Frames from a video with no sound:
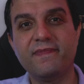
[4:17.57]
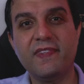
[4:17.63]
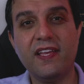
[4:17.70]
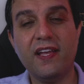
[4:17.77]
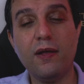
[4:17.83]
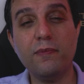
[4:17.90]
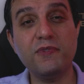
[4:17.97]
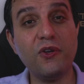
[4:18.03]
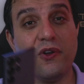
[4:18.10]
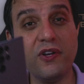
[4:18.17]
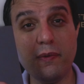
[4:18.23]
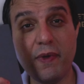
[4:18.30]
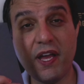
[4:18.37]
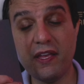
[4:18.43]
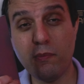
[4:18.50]
I'm talking
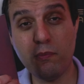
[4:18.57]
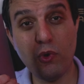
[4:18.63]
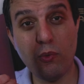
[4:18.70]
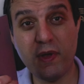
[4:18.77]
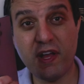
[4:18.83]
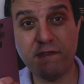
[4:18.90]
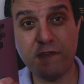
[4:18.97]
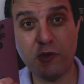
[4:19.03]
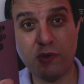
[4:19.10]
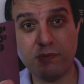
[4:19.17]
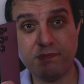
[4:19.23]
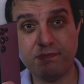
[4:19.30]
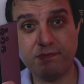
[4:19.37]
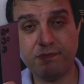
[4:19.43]
about your mobile phone